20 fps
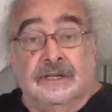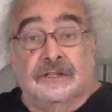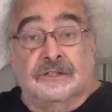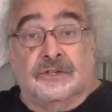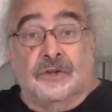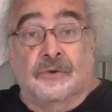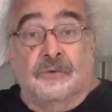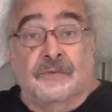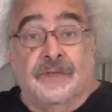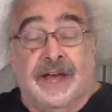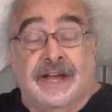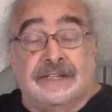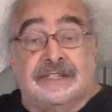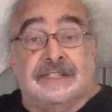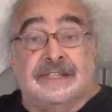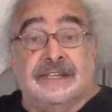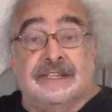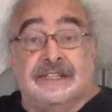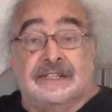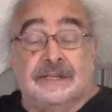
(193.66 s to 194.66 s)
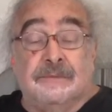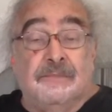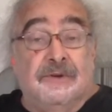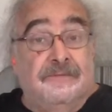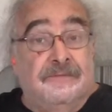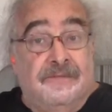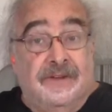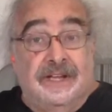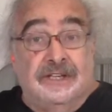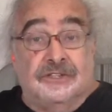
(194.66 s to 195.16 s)
So that system
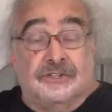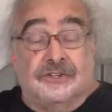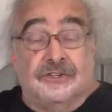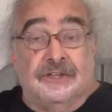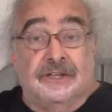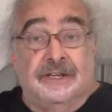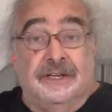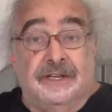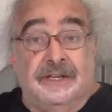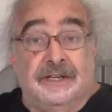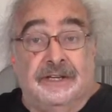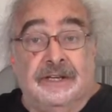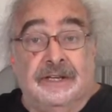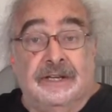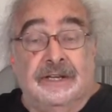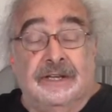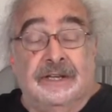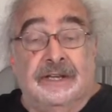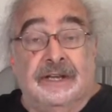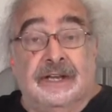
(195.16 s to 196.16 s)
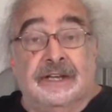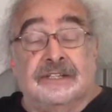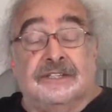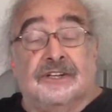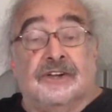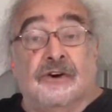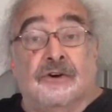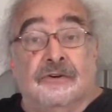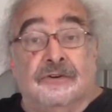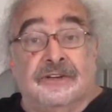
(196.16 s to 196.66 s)
eventually is
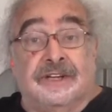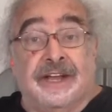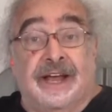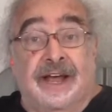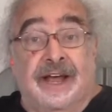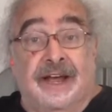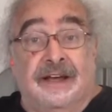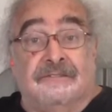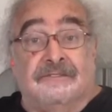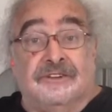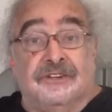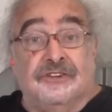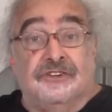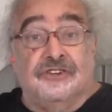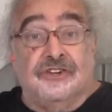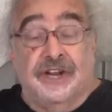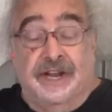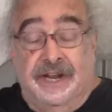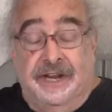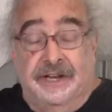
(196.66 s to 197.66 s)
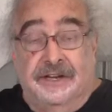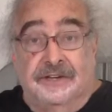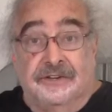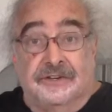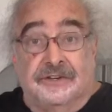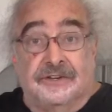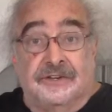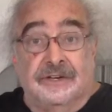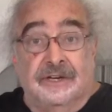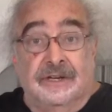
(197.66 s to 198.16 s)
going to have to change.
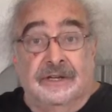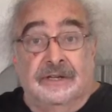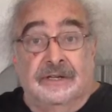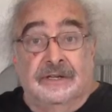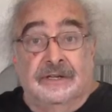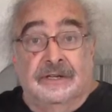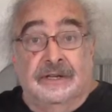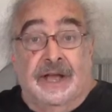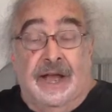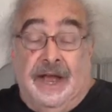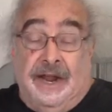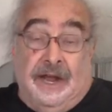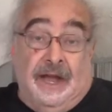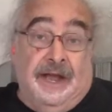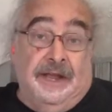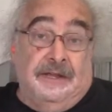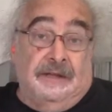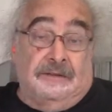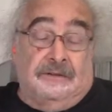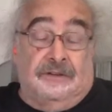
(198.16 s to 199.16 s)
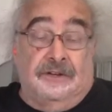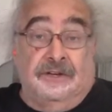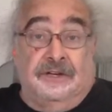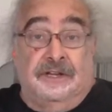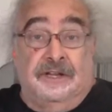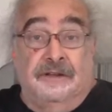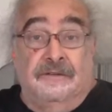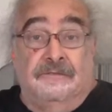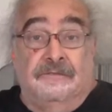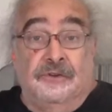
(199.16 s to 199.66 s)
I could
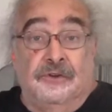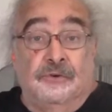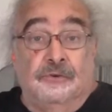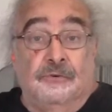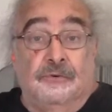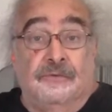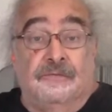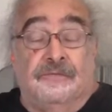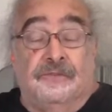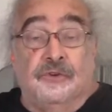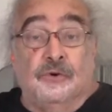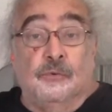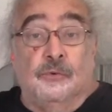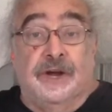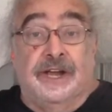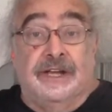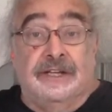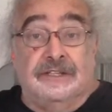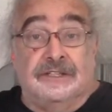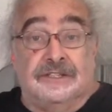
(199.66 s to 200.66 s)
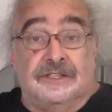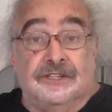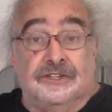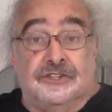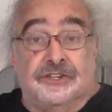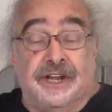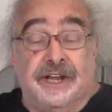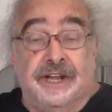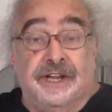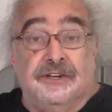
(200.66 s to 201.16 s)
give you a few ways to
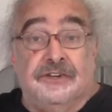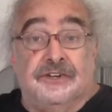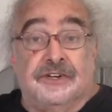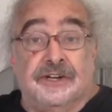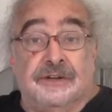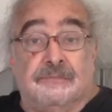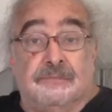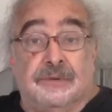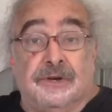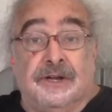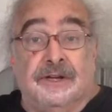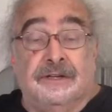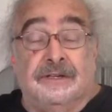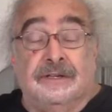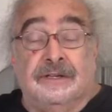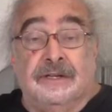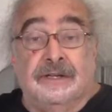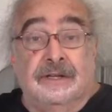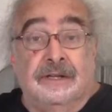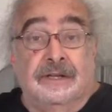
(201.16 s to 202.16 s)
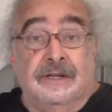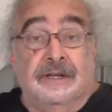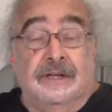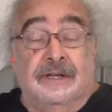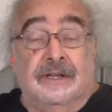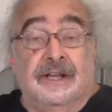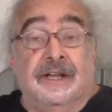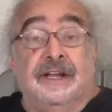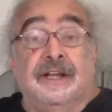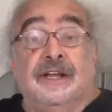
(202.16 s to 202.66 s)
change it, but
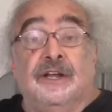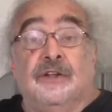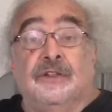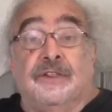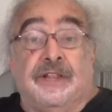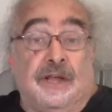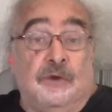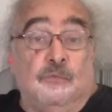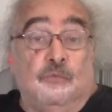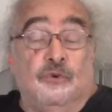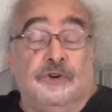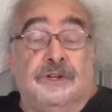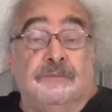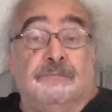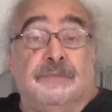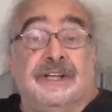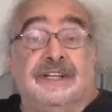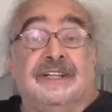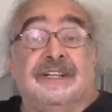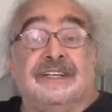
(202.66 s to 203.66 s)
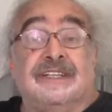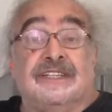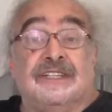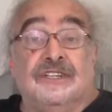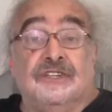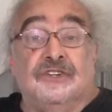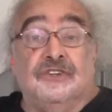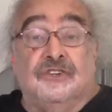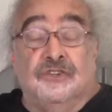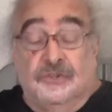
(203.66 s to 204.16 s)
they wouldn't be
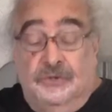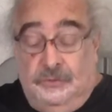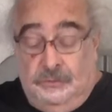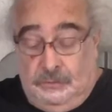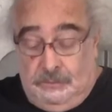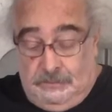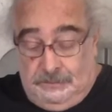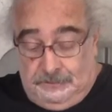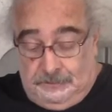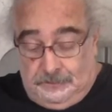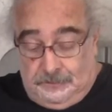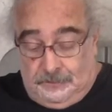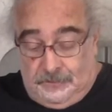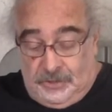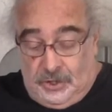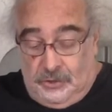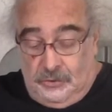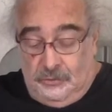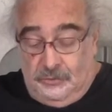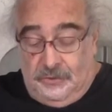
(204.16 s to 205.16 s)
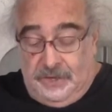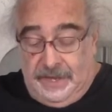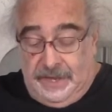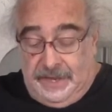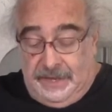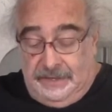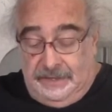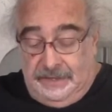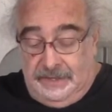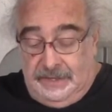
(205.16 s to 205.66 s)
listened to.
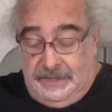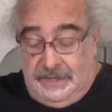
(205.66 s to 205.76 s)
Okay.